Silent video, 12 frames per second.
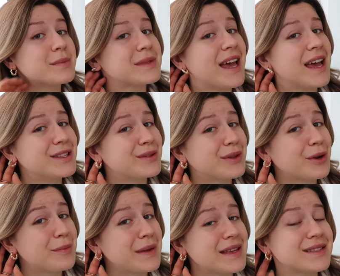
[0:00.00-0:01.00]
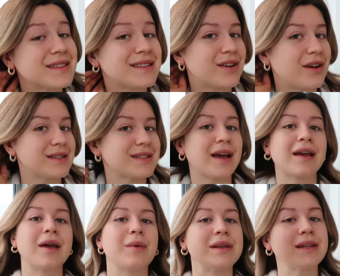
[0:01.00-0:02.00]
obsessed with their pieces. Honestly, I
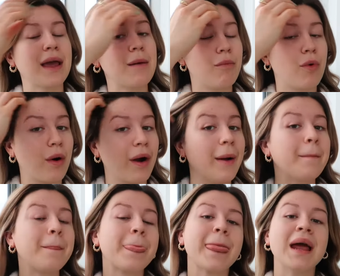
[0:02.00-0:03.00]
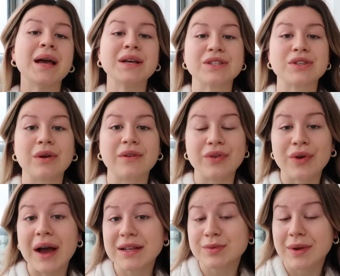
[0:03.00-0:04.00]
can't wait to get more. So if you
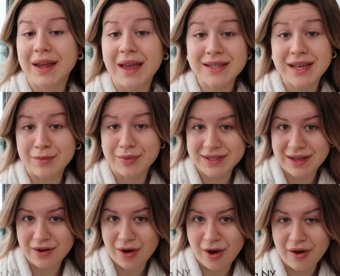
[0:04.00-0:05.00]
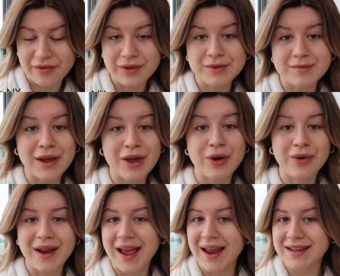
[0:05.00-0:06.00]
guys wanna get 10% off, use my
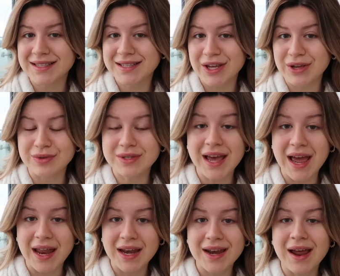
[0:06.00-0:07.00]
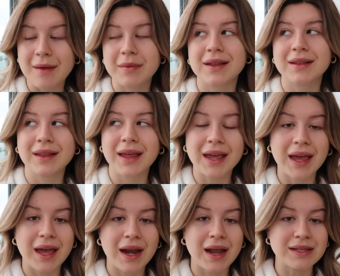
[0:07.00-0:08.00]
code anasteiu 10 I'm gonna link
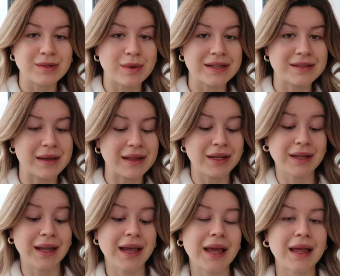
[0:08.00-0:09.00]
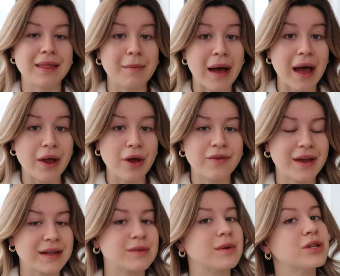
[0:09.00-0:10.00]
it as well as my little link in the bio if you
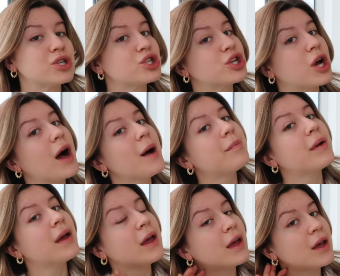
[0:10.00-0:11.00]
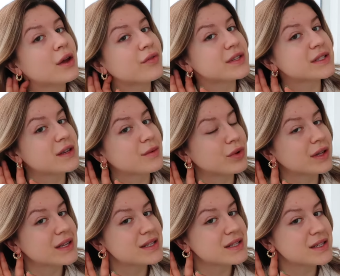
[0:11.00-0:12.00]
guys wanted to shop for some
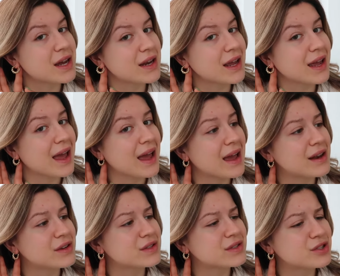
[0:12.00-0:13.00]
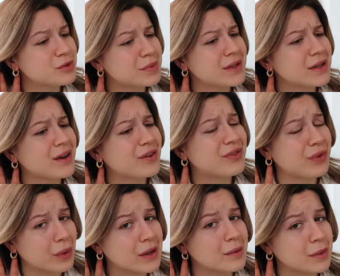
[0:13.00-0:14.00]
really stunning and super
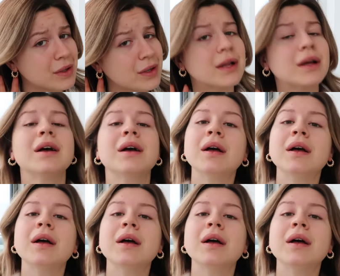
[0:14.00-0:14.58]
affordable